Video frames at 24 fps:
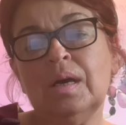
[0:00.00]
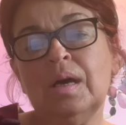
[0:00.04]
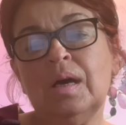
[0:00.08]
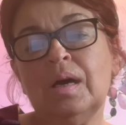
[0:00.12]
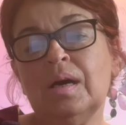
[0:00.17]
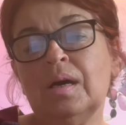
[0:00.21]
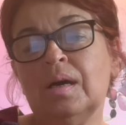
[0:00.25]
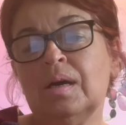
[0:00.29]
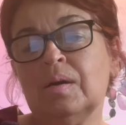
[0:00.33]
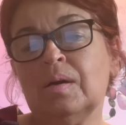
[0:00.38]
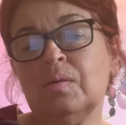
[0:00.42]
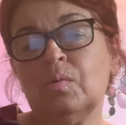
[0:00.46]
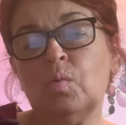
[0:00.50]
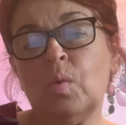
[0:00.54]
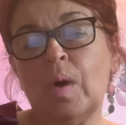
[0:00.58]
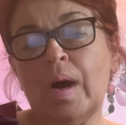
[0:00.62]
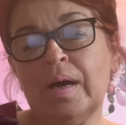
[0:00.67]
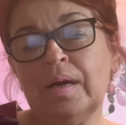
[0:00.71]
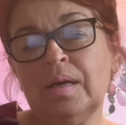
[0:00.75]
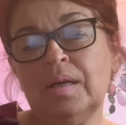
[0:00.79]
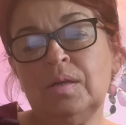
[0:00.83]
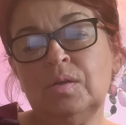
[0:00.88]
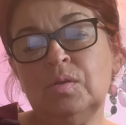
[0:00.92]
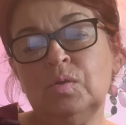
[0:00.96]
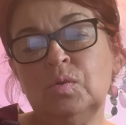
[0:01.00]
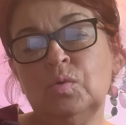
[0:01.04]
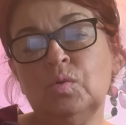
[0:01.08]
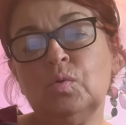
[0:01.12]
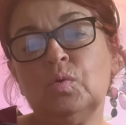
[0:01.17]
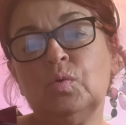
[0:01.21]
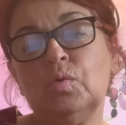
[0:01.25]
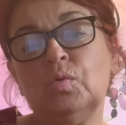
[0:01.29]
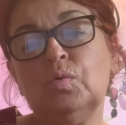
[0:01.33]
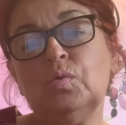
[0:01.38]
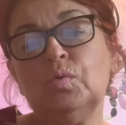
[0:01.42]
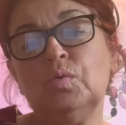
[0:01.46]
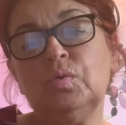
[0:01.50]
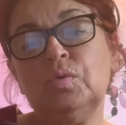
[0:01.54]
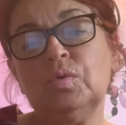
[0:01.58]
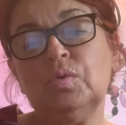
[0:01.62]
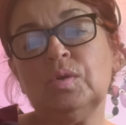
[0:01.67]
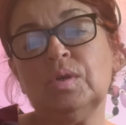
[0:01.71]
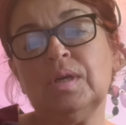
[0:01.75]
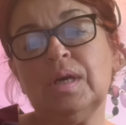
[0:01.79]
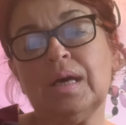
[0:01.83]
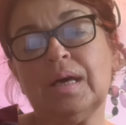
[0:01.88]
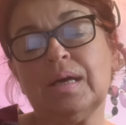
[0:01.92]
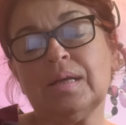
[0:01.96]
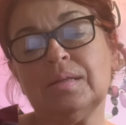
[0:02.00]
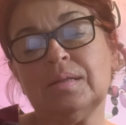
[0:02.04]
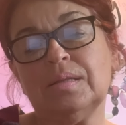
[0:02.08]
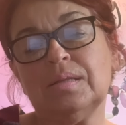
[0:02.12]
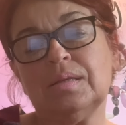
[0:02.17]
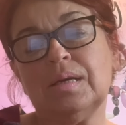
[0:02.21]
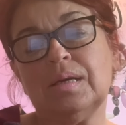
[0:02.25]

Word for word: uh, why you could get